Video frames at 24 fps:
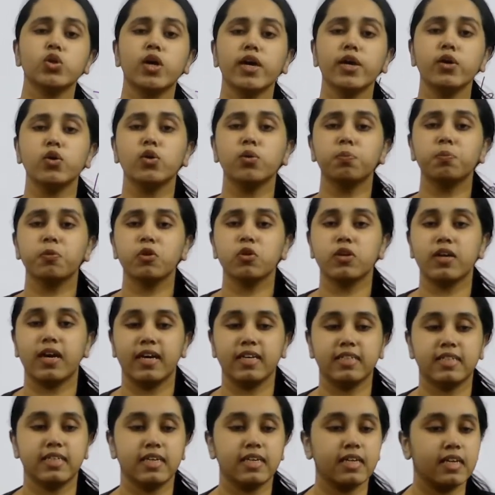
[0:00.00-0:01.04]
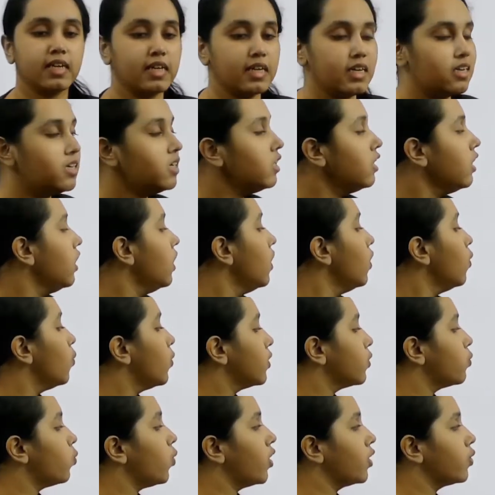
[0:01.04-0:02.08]
I hope you guys are clear
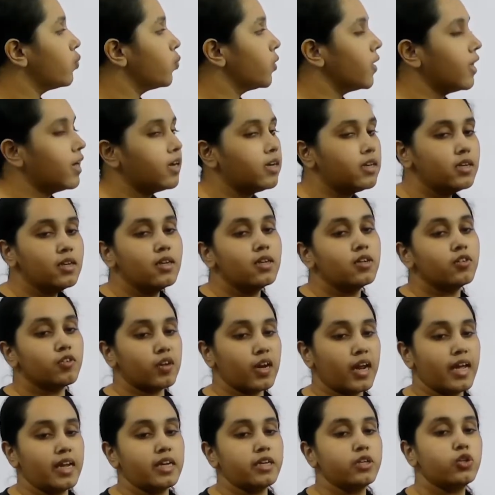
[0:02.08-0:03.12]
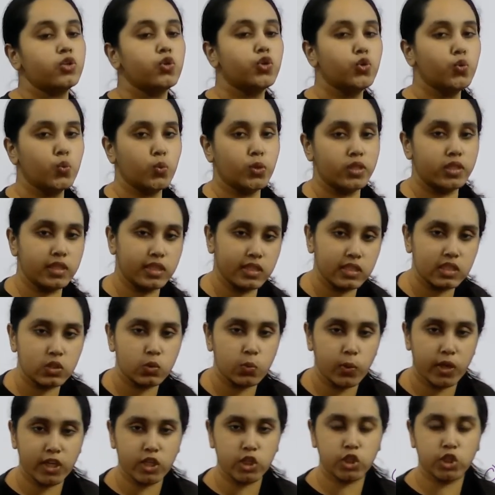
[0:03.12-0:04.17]
with what we are trying to do in this
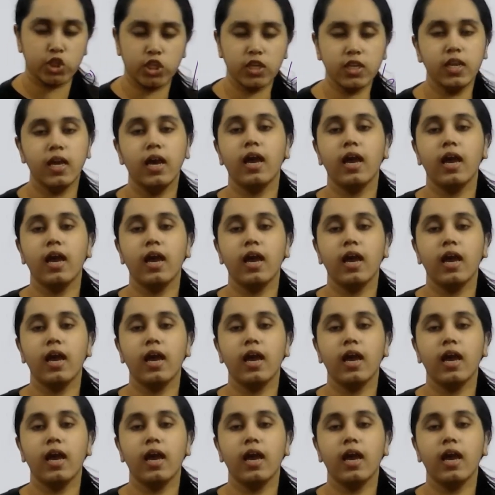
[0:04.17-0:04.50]
question.